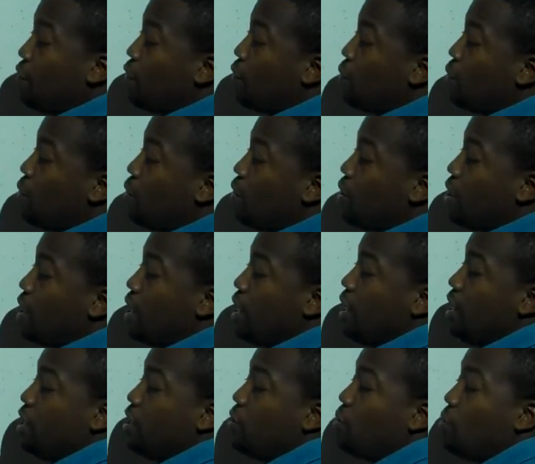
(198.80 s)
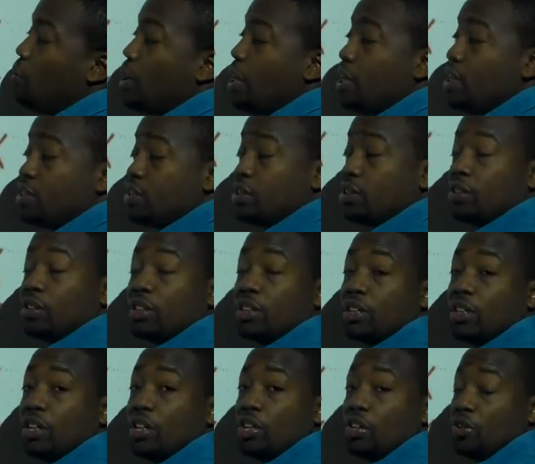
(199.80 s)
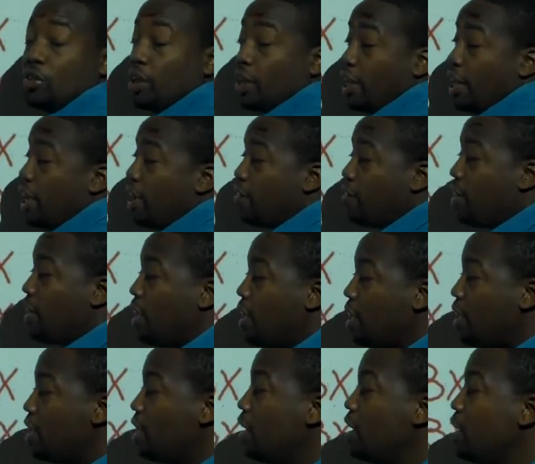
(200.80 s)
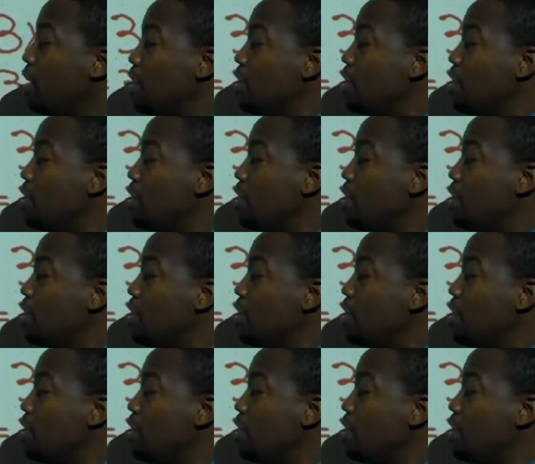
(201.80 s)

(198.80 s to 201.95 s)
for an equation, you got to have a